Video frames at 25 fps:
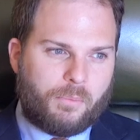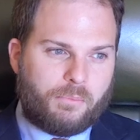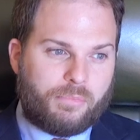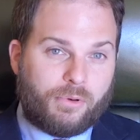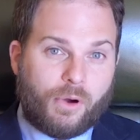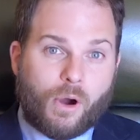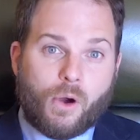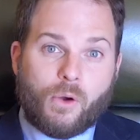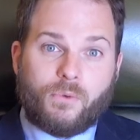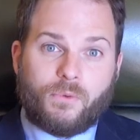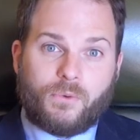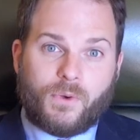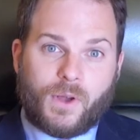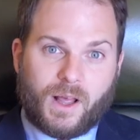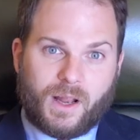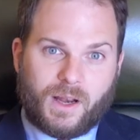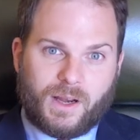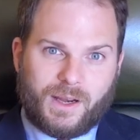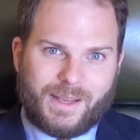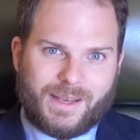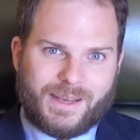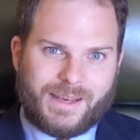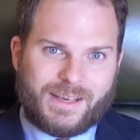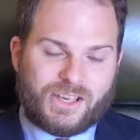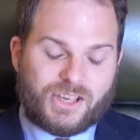
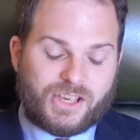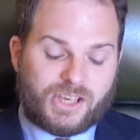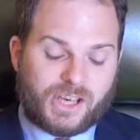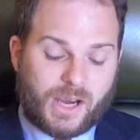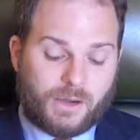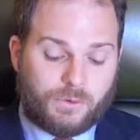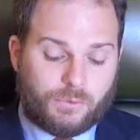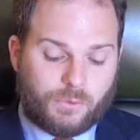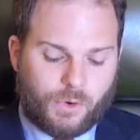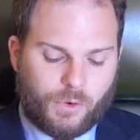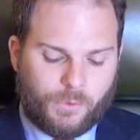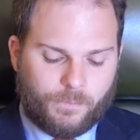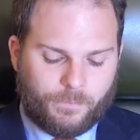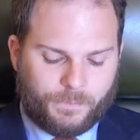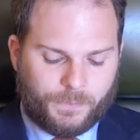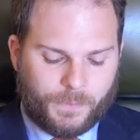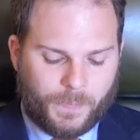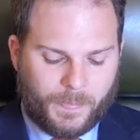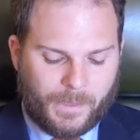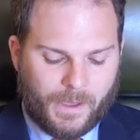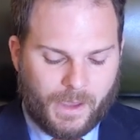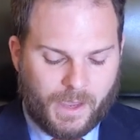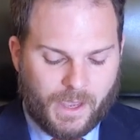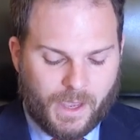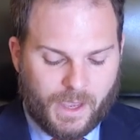profile in general.
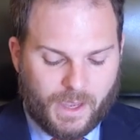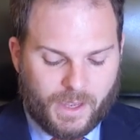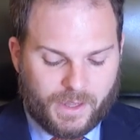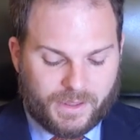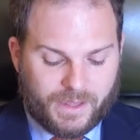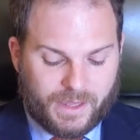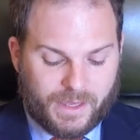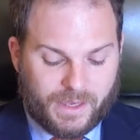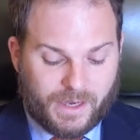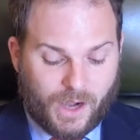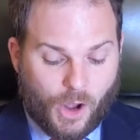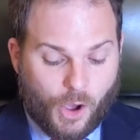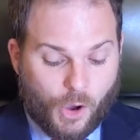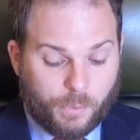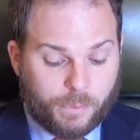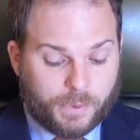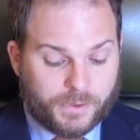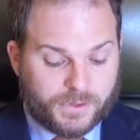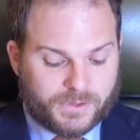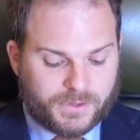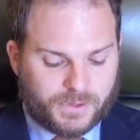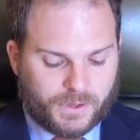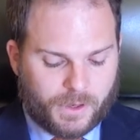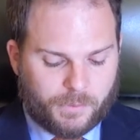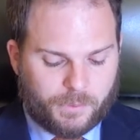It
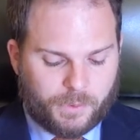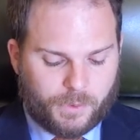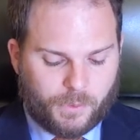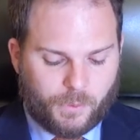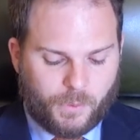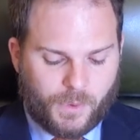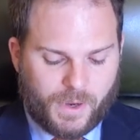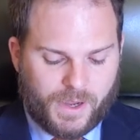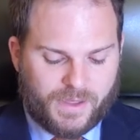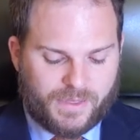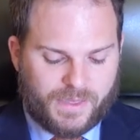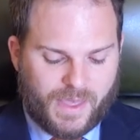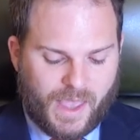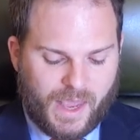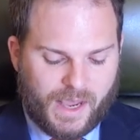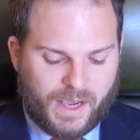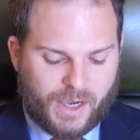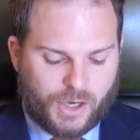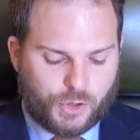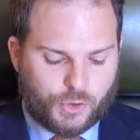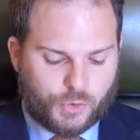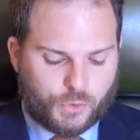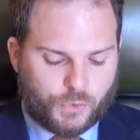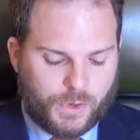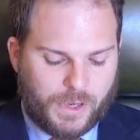opens up with
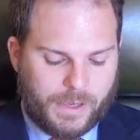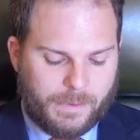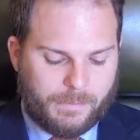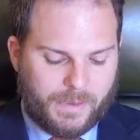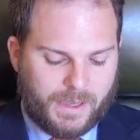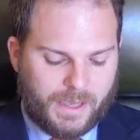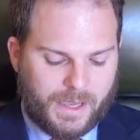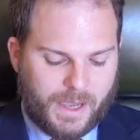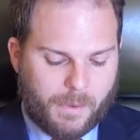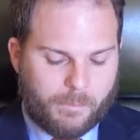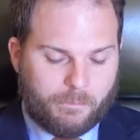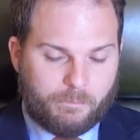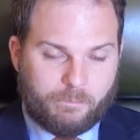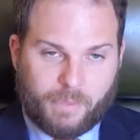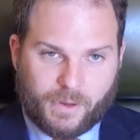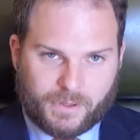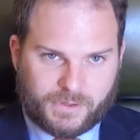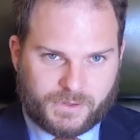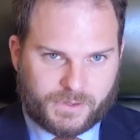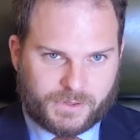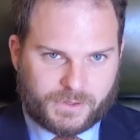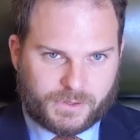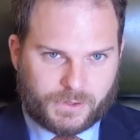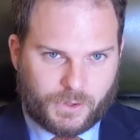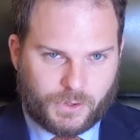a creamy
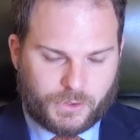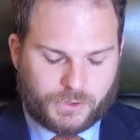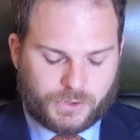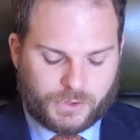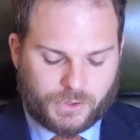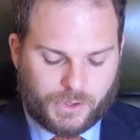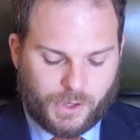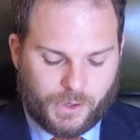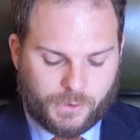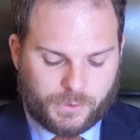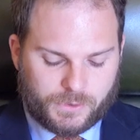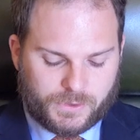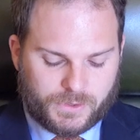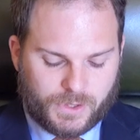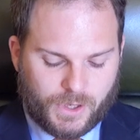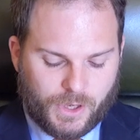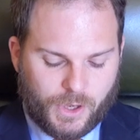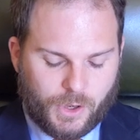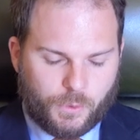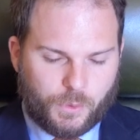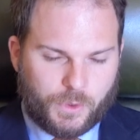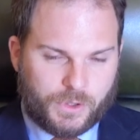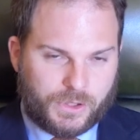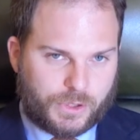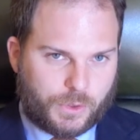butterscotch note,
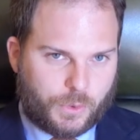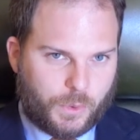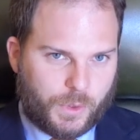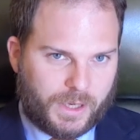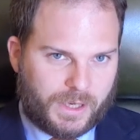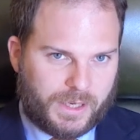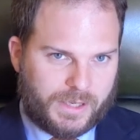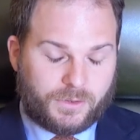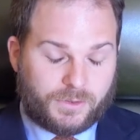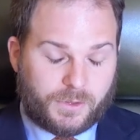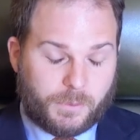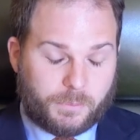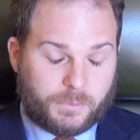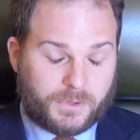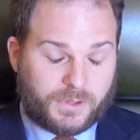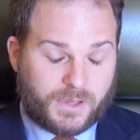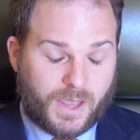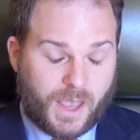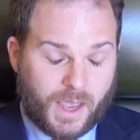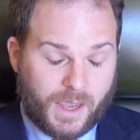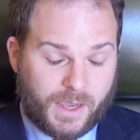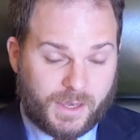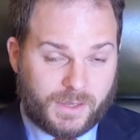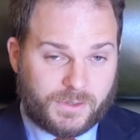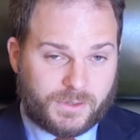which quickly
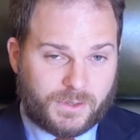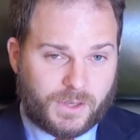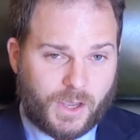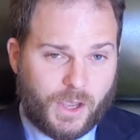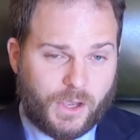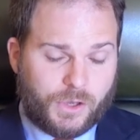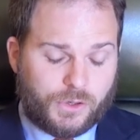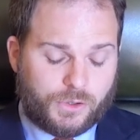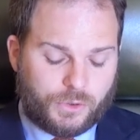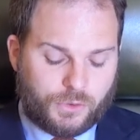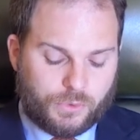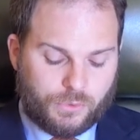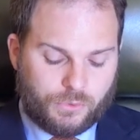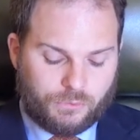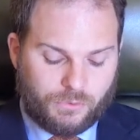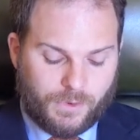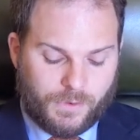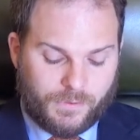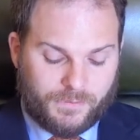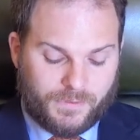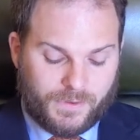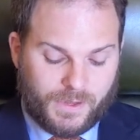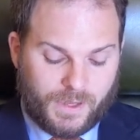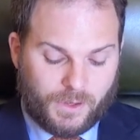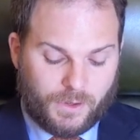subsides to
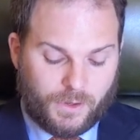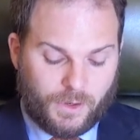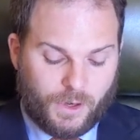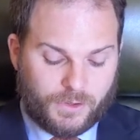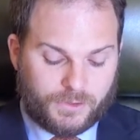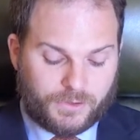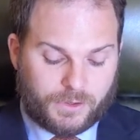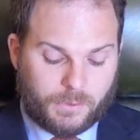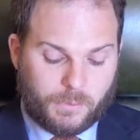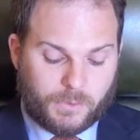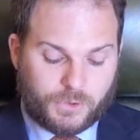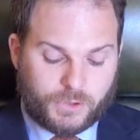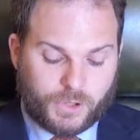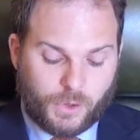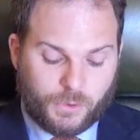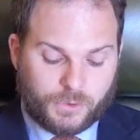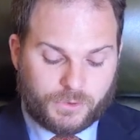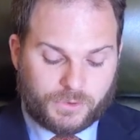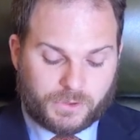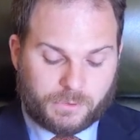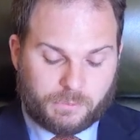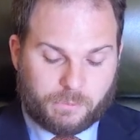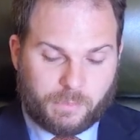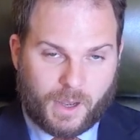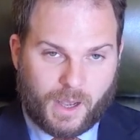reveal some
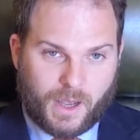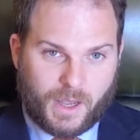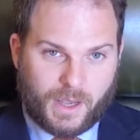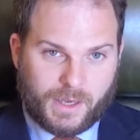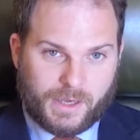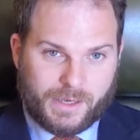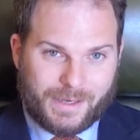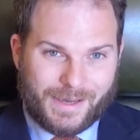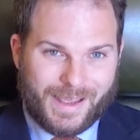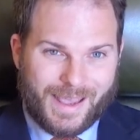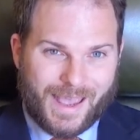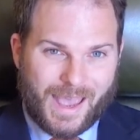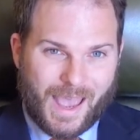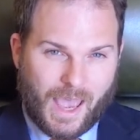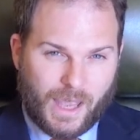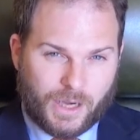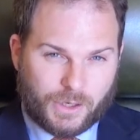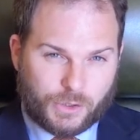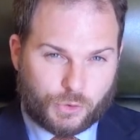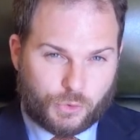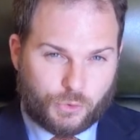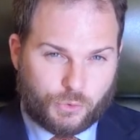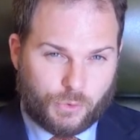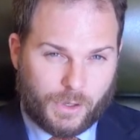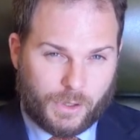toasted pine
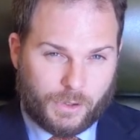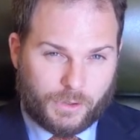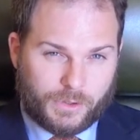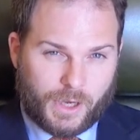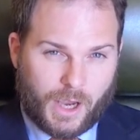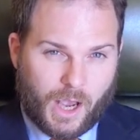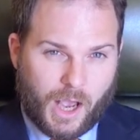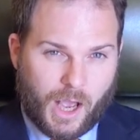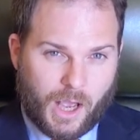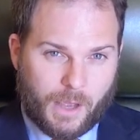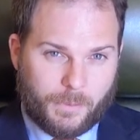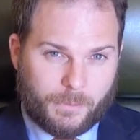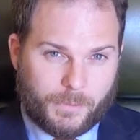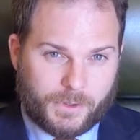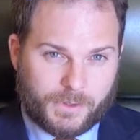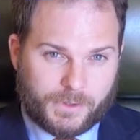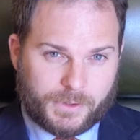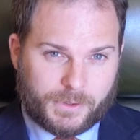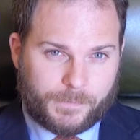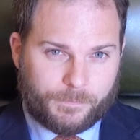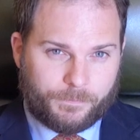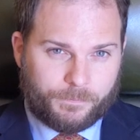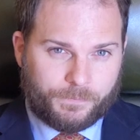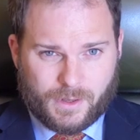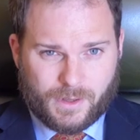and grilled
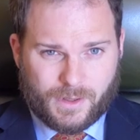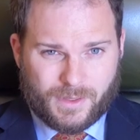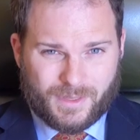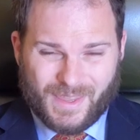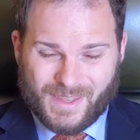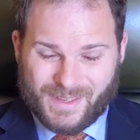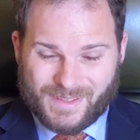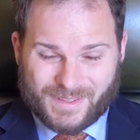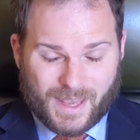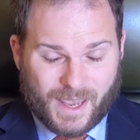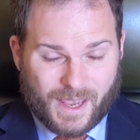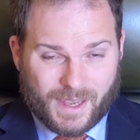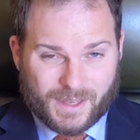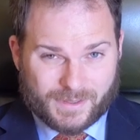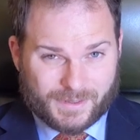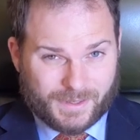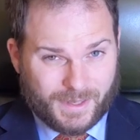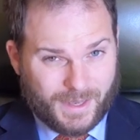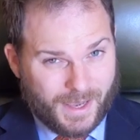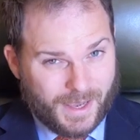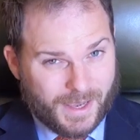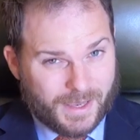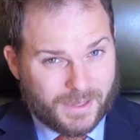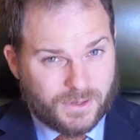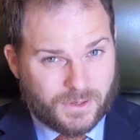almond. This
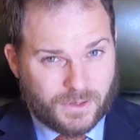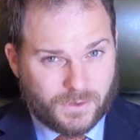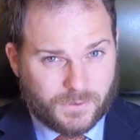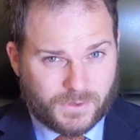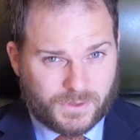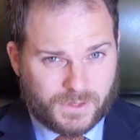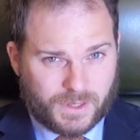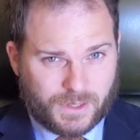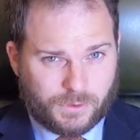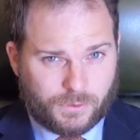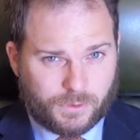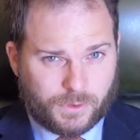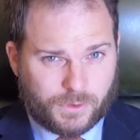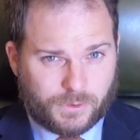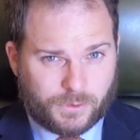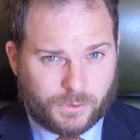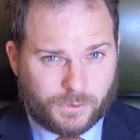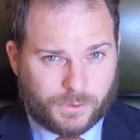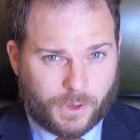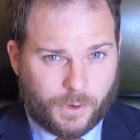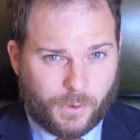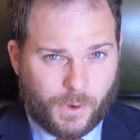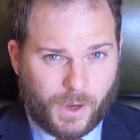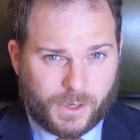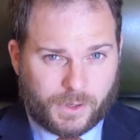has hints of citrus,
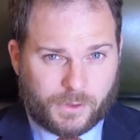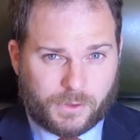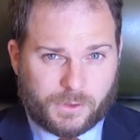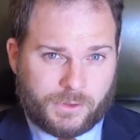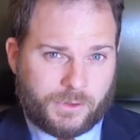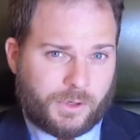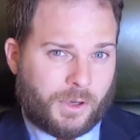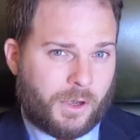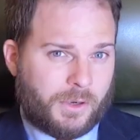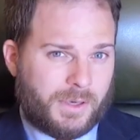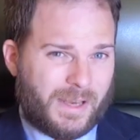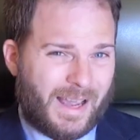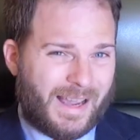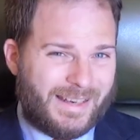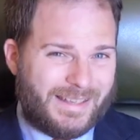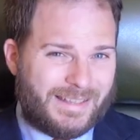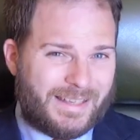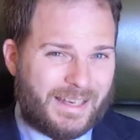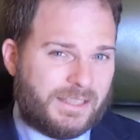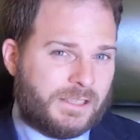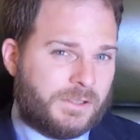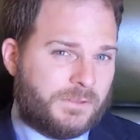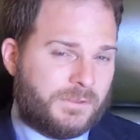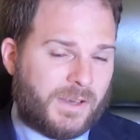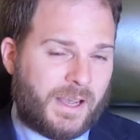although I could not
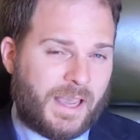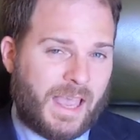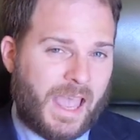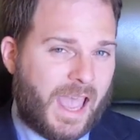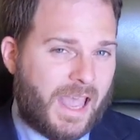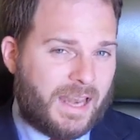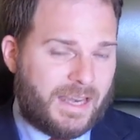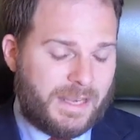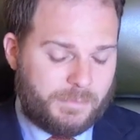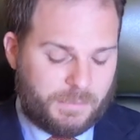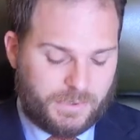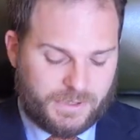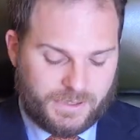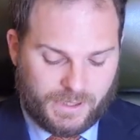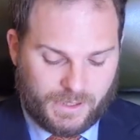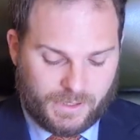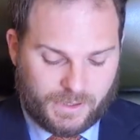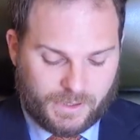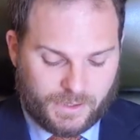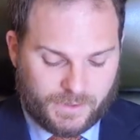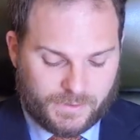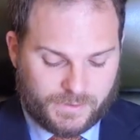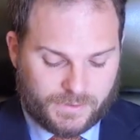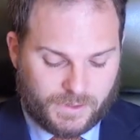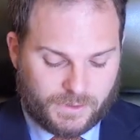identify any
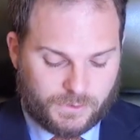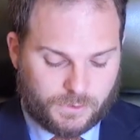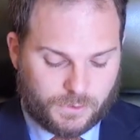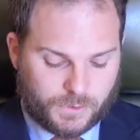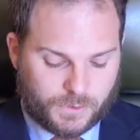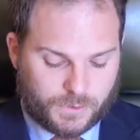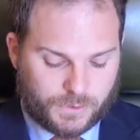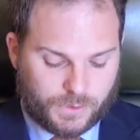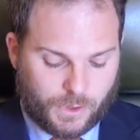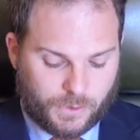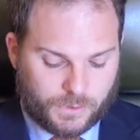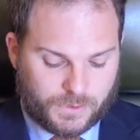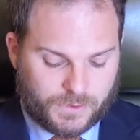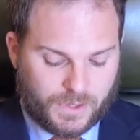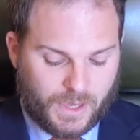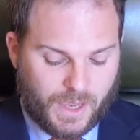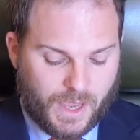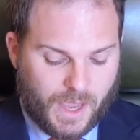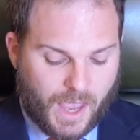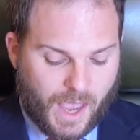particular citrus notes